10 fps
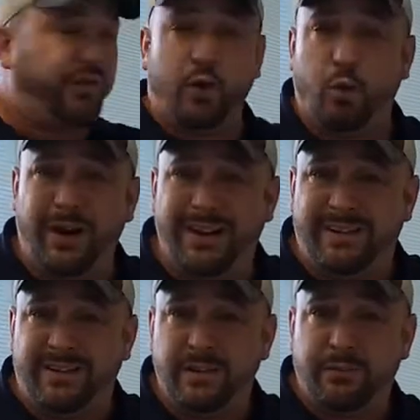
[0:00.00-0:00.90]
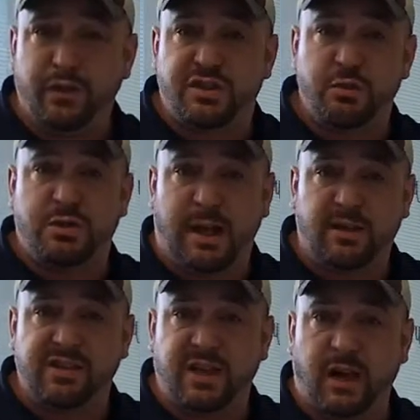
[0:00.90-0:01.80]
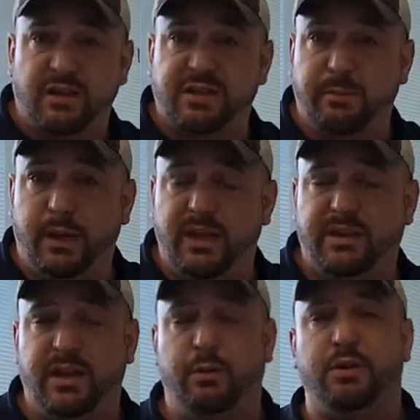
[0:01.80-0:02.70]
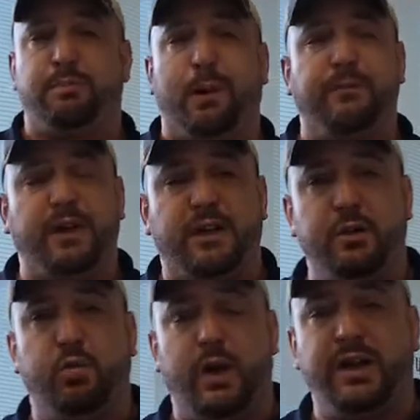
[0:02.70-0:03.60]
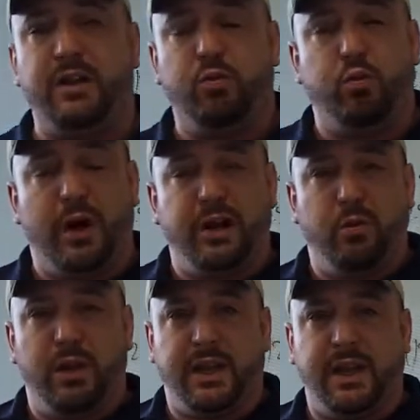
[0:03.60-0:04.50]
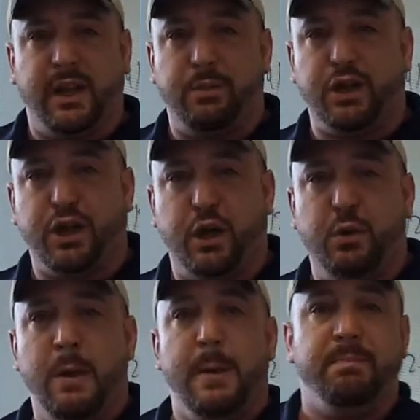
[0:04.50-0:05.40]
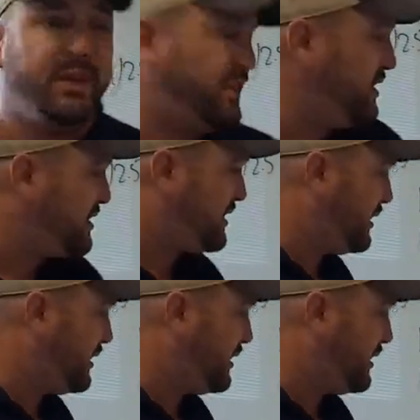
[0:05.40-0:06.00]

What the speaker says: for rent for $2,000 a month, and they were perfectly ready, willing, and able to go and just